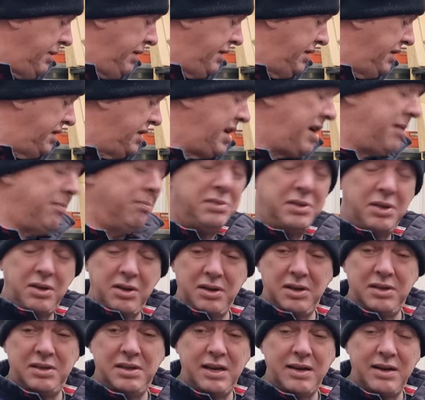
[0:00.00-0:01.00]
in the sump. So
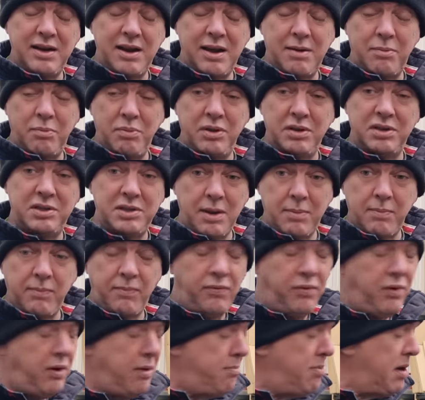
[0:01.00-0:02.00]
you just end up with a sump
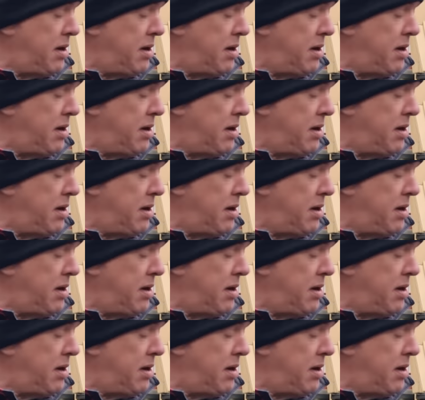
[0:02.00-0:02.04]
full of